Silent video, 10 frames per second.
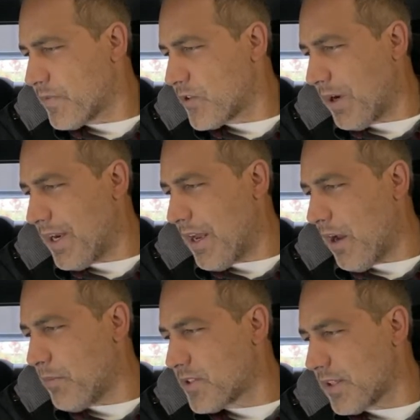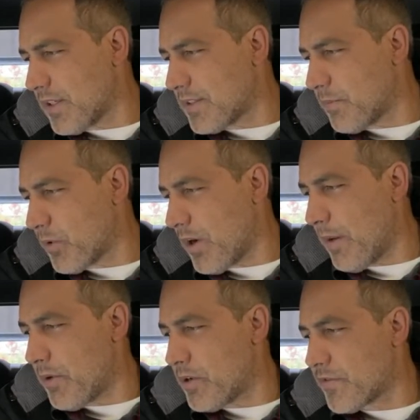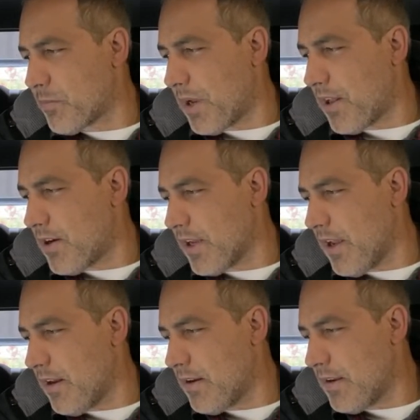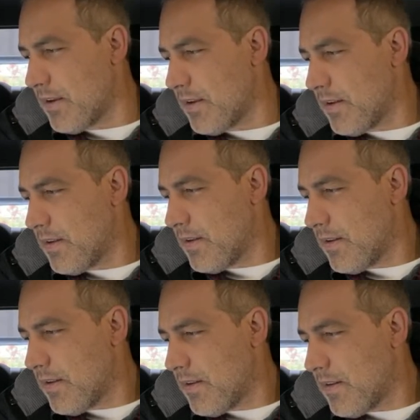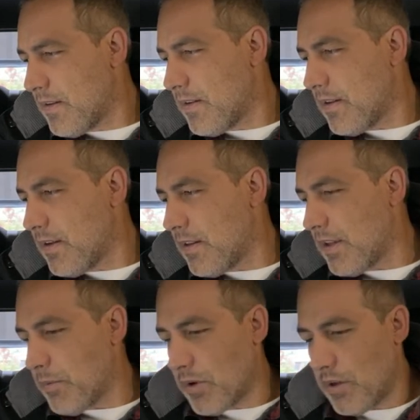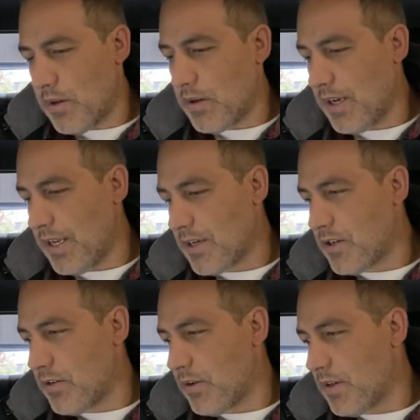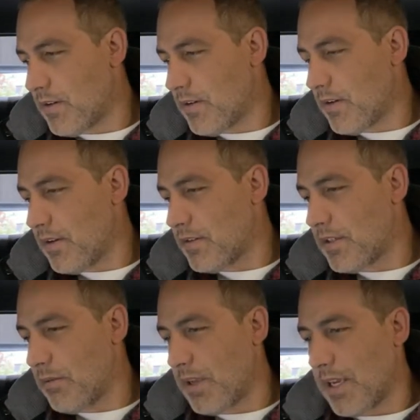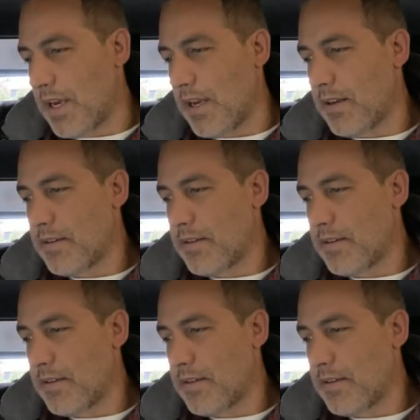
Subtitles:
So right now I'm selecting the parameters for my logging, and then I'm gonna connect to it and see what I got.